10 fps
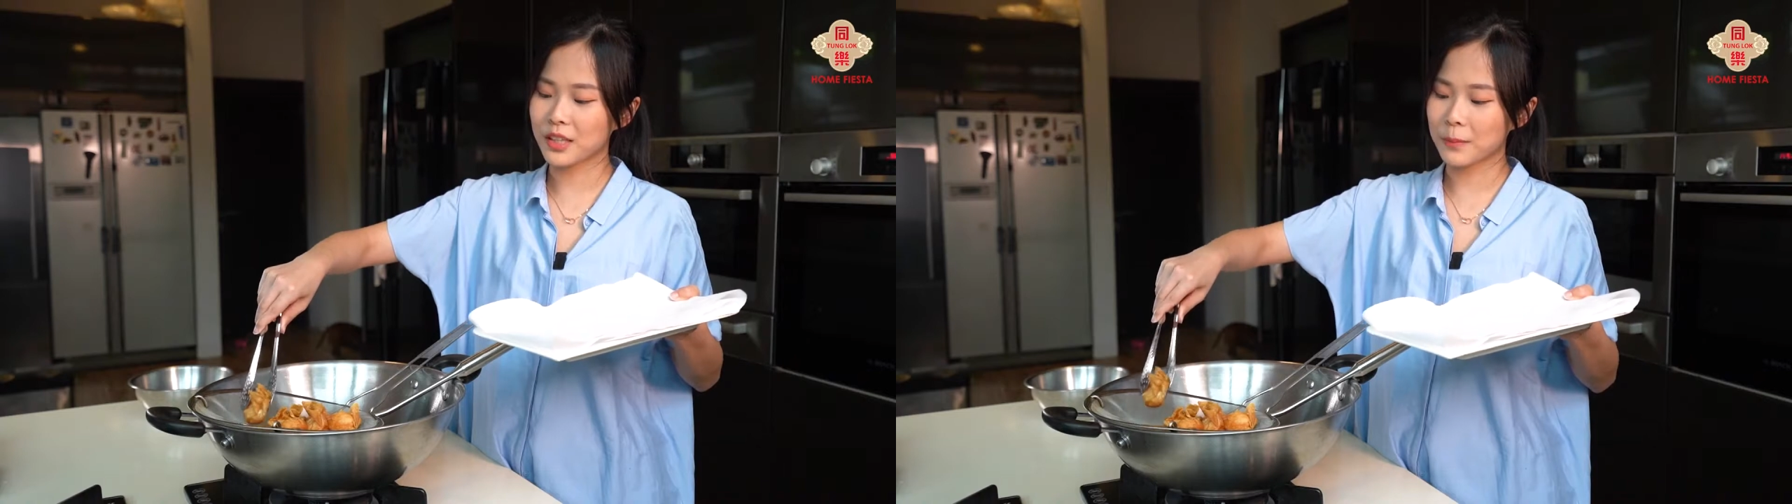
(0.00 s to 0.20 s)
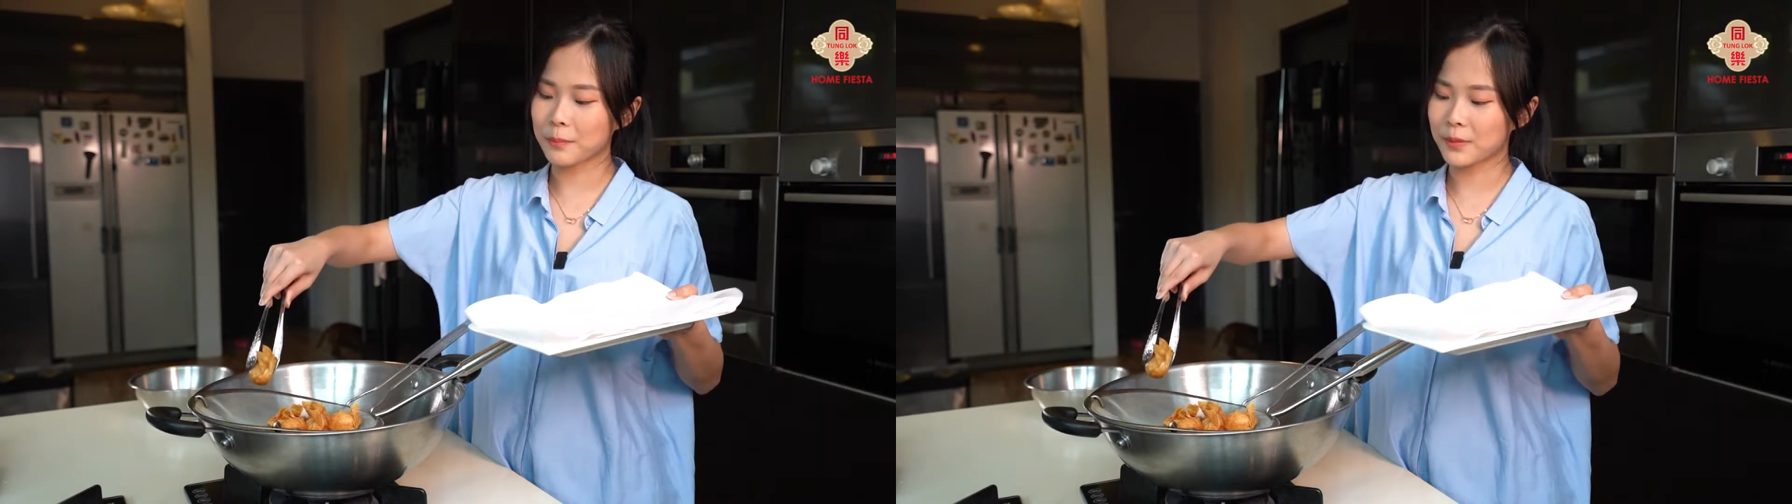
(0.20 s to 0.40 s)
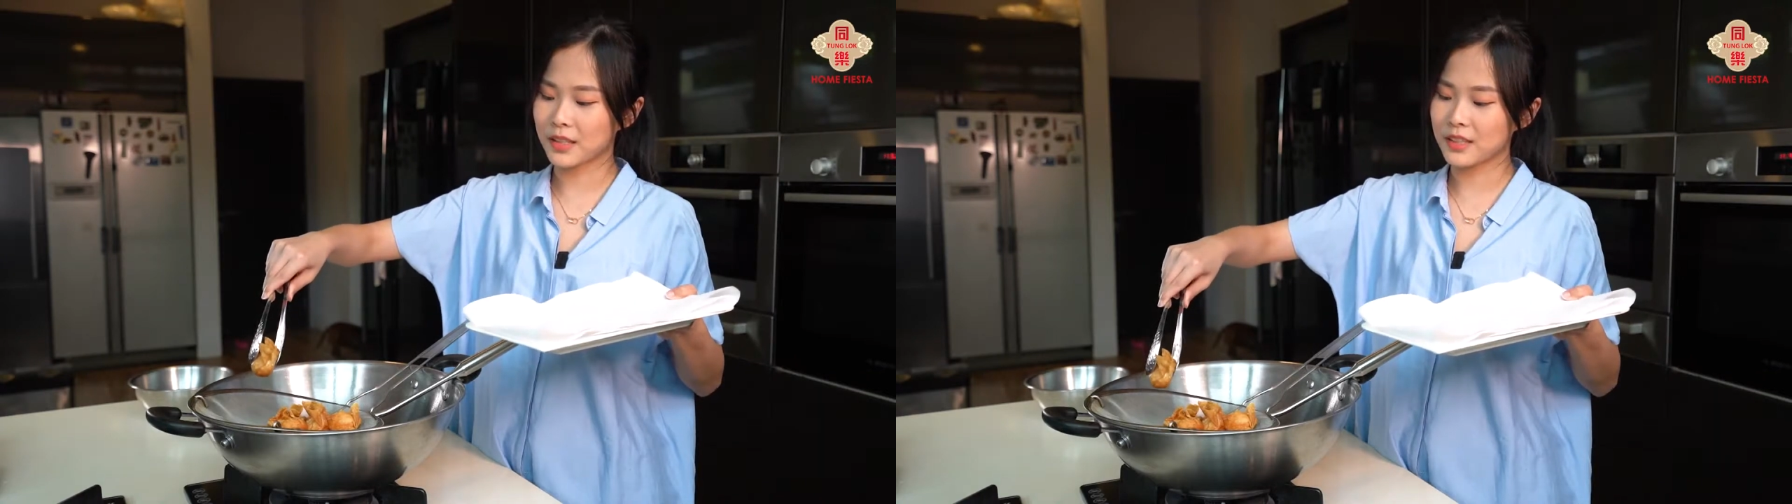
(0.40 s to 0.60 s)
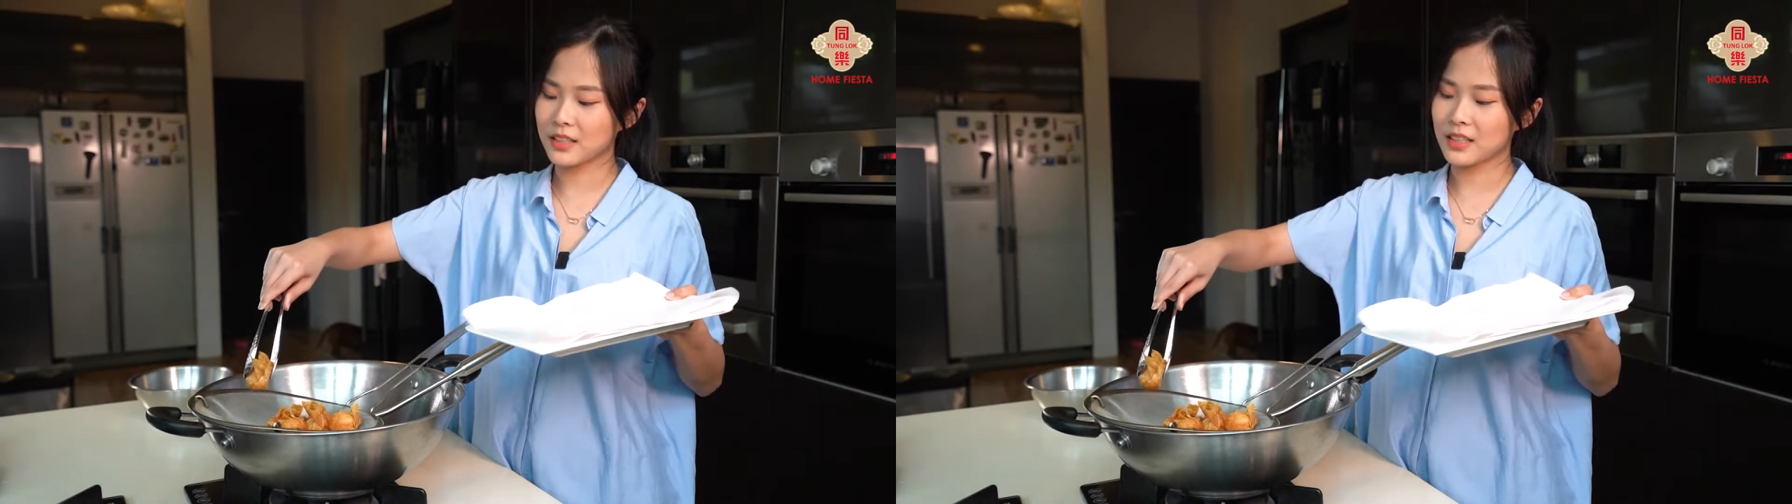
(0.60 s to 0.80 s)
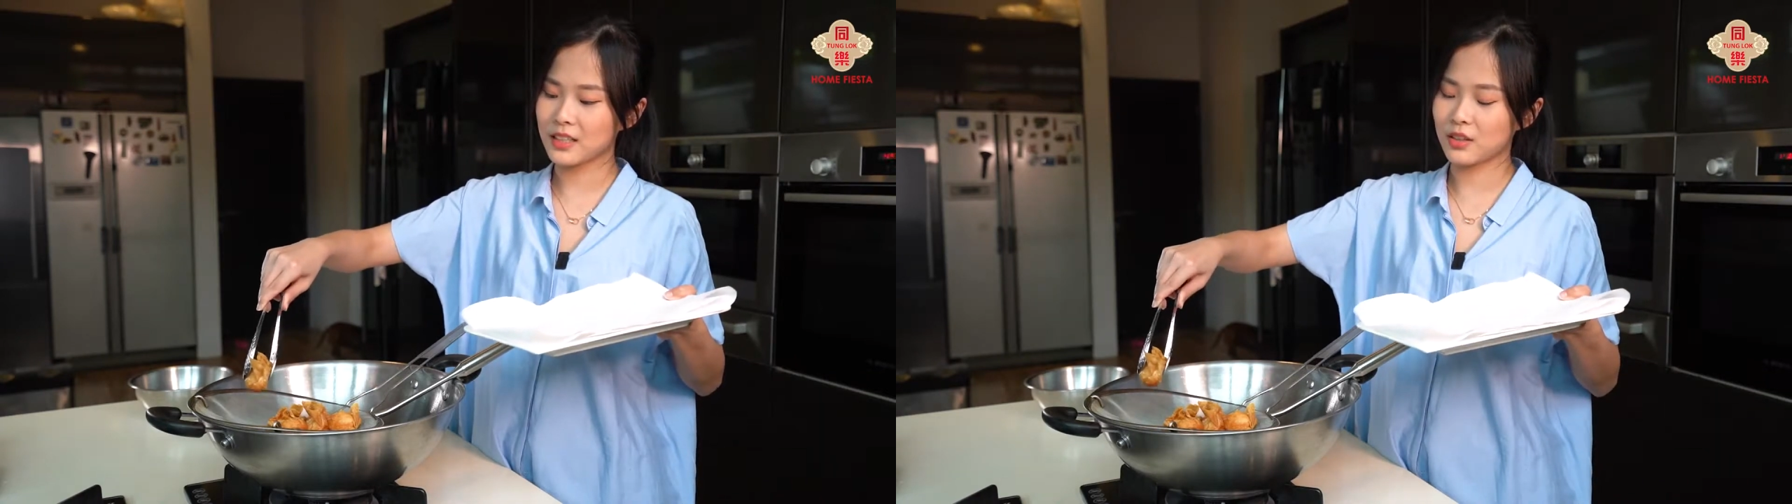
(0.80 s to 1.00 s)
dumpling
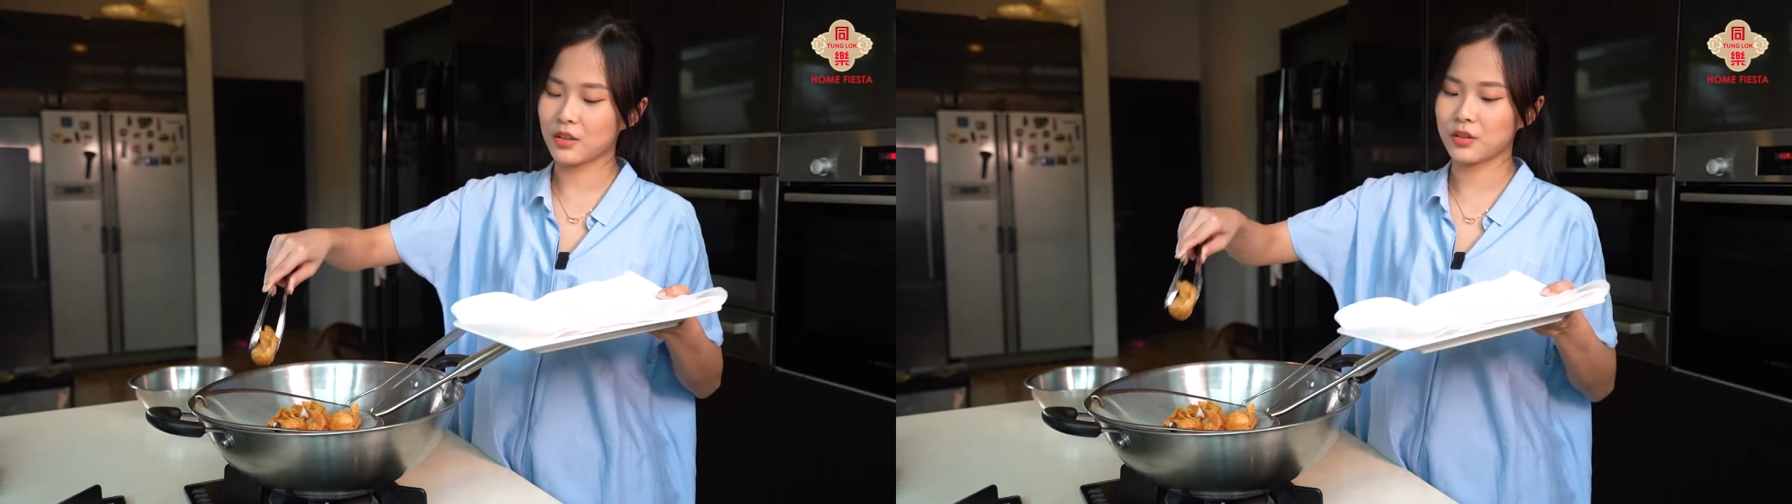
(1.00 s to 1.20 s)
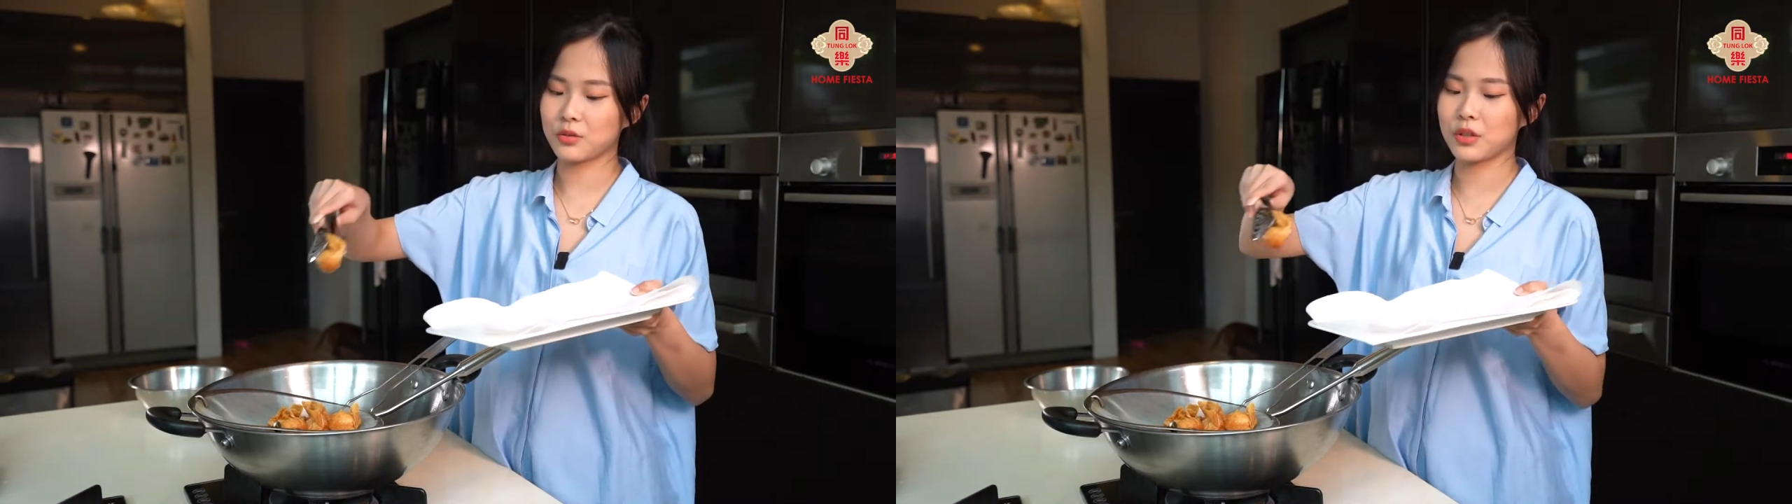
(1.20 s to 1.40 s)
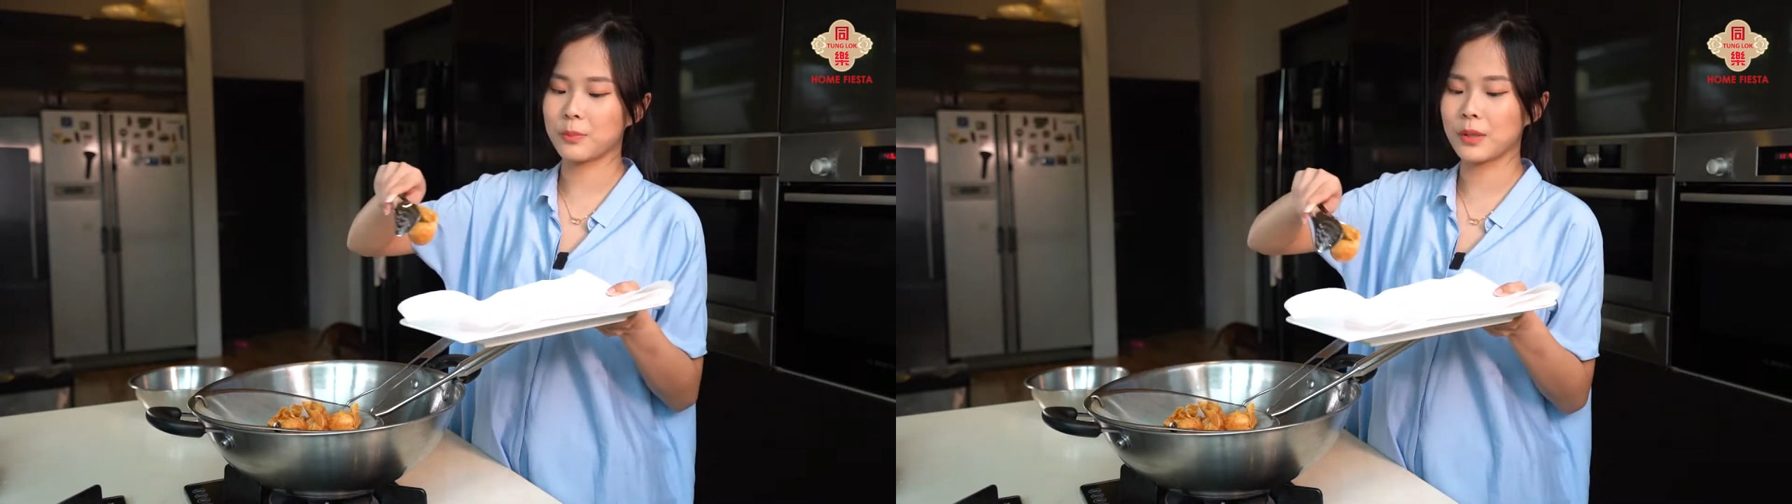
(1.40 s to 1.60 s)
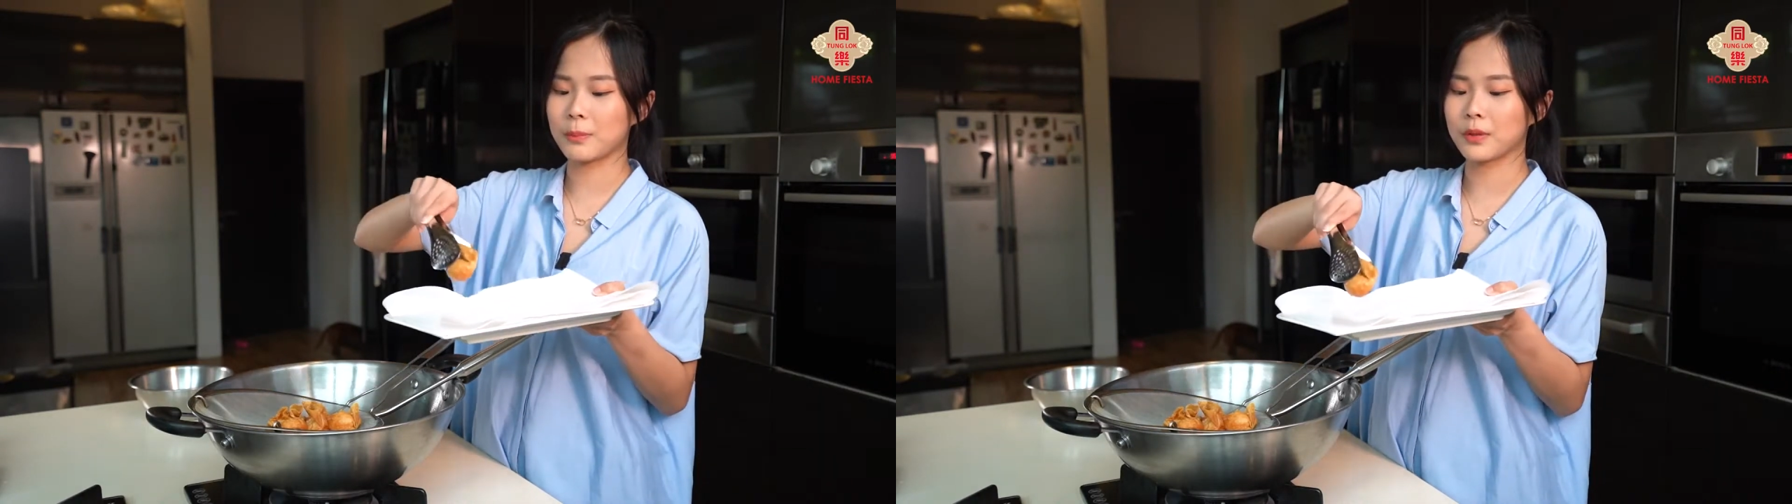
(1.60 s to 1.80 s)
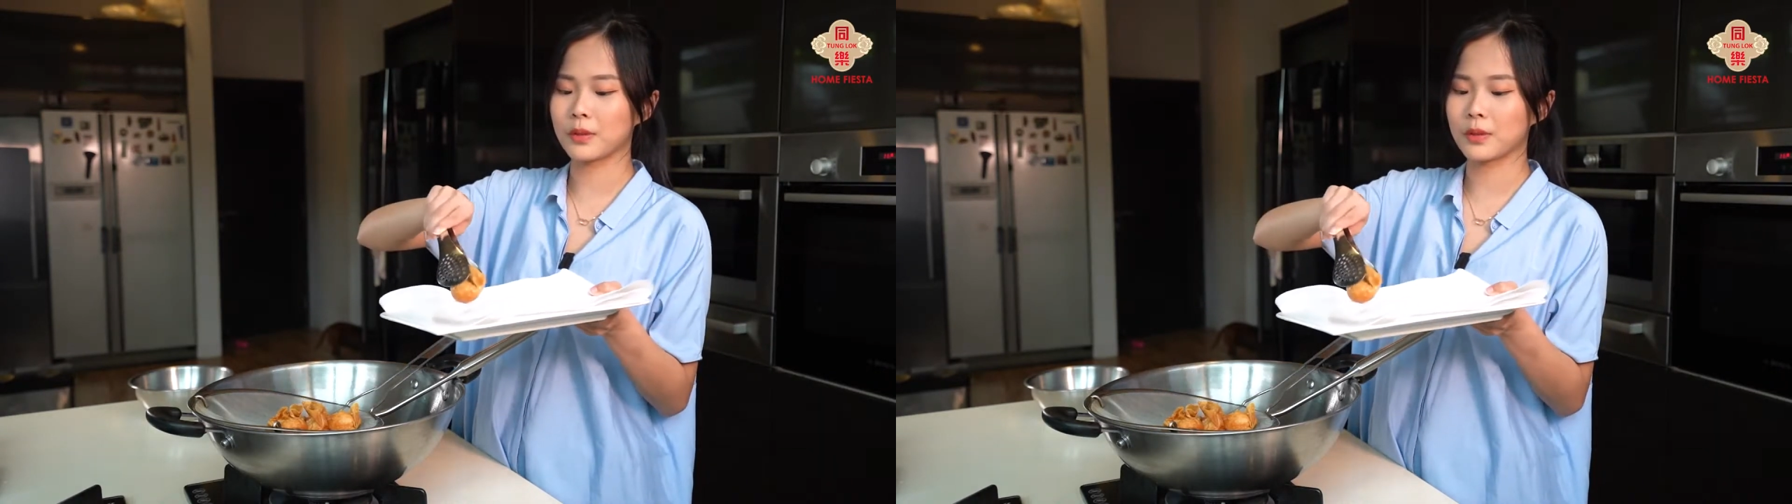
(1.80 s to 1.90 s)
onto the paper